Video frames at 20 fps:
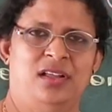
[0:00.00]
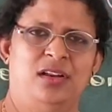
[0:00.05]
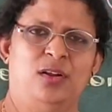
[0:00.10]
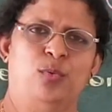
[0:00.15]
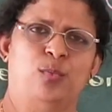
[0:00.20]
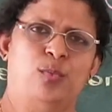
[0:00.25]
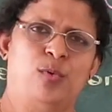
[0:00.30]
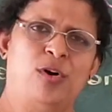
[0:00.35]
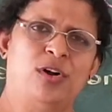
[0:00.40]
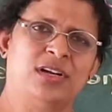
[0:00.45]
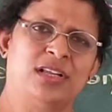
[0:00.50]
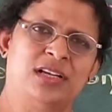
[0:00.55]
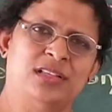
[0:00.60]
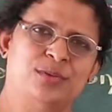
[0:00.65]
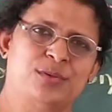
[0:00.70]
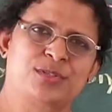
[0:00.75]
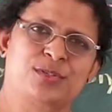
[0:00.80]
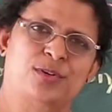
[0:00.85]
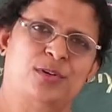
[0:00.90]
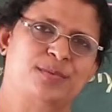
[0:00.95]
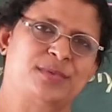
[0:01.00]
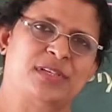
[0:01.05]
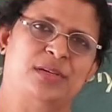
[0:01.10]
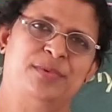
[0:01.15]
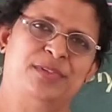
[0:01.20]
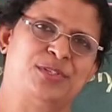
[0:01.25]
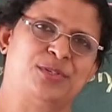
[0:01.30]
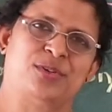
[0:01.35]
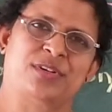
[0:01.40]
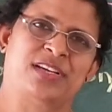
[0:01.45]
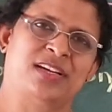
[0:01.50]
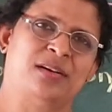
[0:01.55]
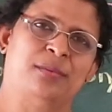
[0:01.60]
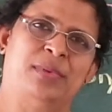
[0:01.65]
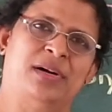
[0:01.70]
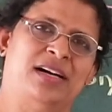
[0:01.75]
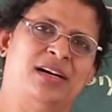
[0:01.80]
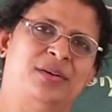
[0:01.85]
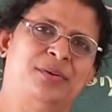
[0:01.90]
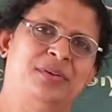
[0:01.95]
Now what are those crops are we talking
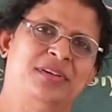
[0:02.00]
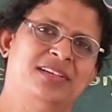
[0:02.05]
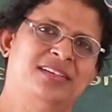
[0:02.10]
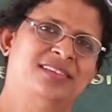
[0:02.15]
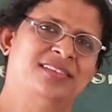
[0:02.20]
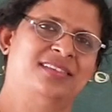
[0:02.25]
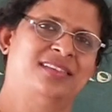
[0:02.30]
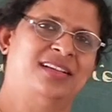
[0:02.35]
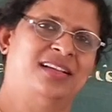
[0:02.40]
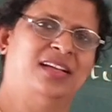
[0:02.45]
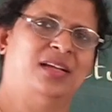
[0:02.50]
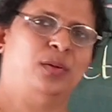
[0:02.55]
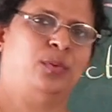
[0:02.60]
about?